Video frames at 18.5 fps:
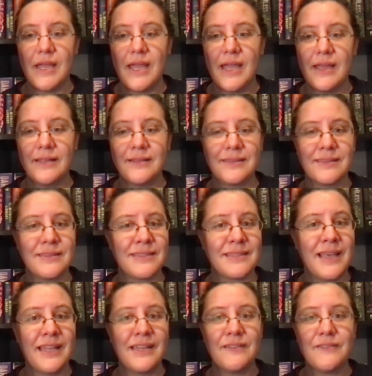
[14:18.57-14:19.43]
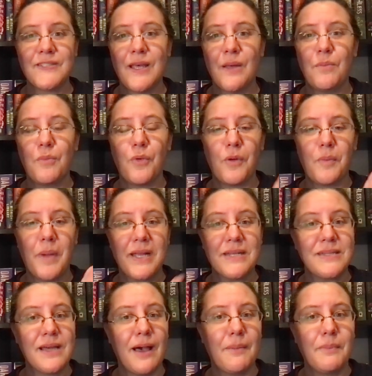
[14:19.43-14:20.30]
It's kind of set more by
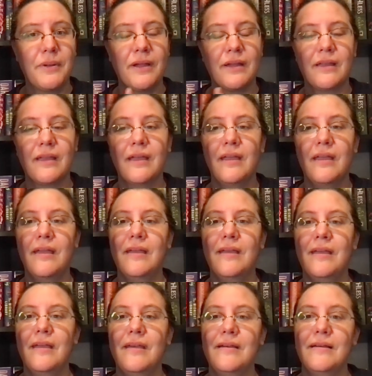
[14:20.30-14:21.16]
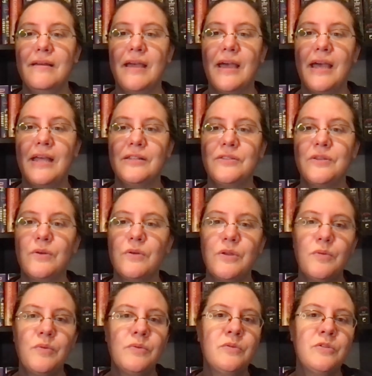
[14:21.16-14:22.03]
topic. And so
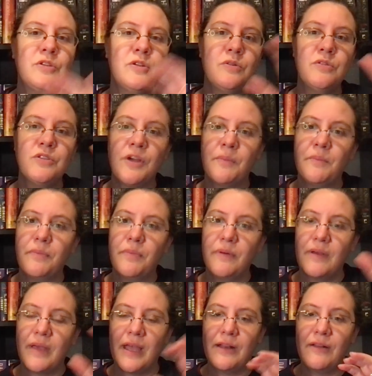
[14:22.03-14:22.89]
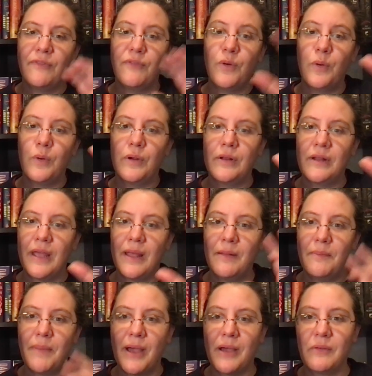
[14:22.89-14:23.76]
you do jump kind of forward
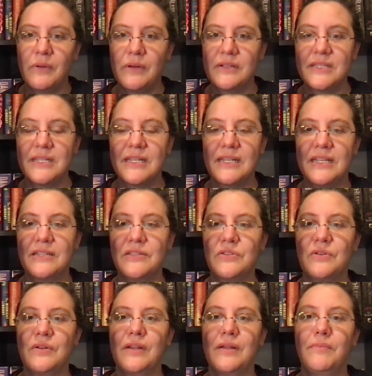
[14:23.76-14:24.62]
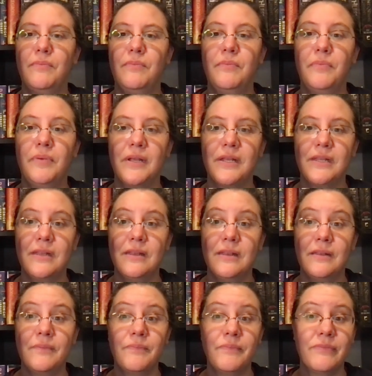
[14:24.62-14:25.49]
and backwards in history, but
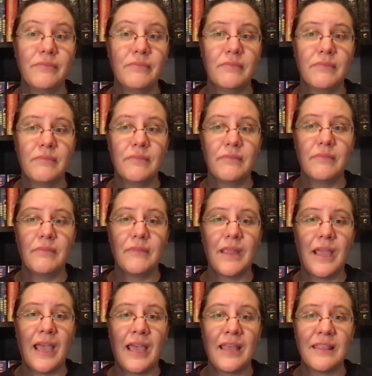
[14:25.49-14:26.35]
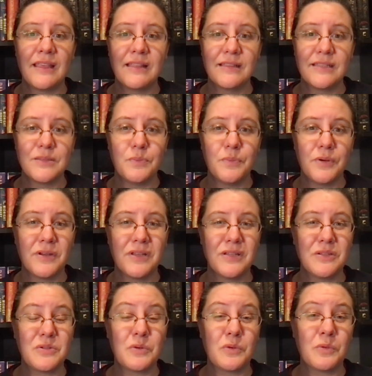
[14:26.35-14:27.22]
I think this book
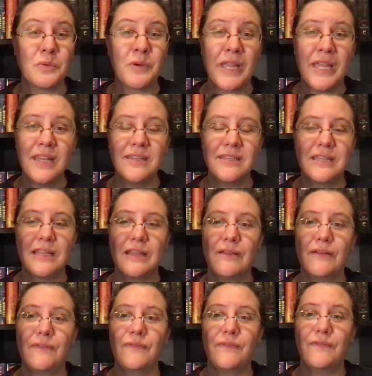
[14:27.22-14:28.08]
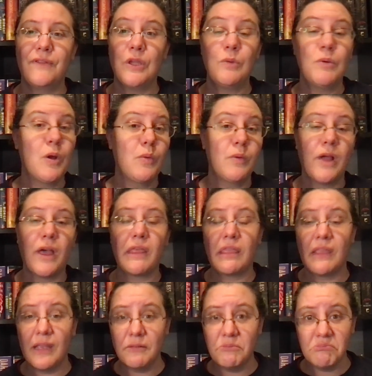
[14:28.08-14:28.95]
is great if you know
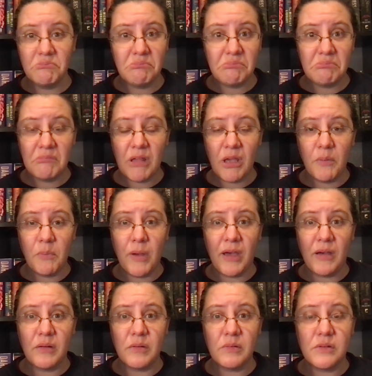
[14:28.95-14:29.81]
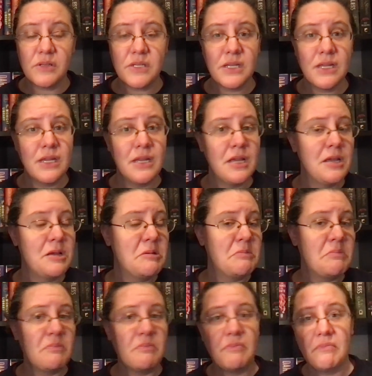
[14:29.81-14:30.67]
nothing about
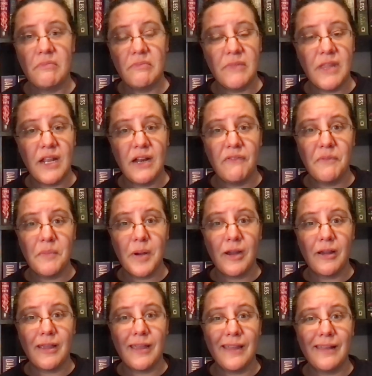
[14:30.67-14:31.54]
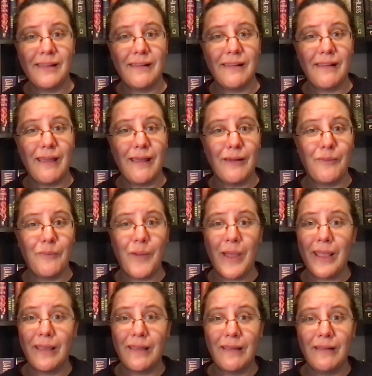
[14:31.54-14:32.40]
Native American and
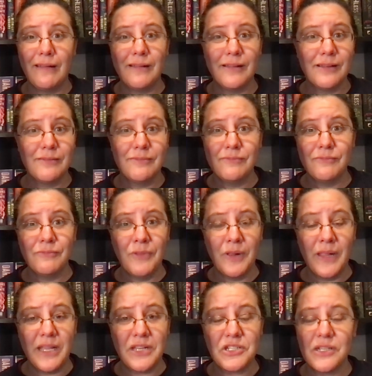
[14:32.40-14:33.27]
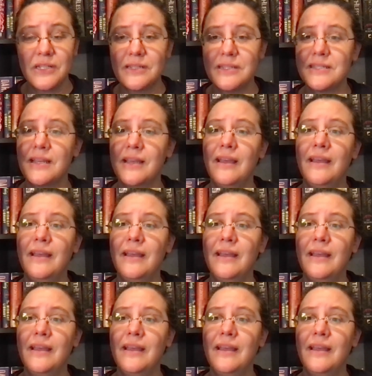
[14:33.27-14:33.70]
white relations.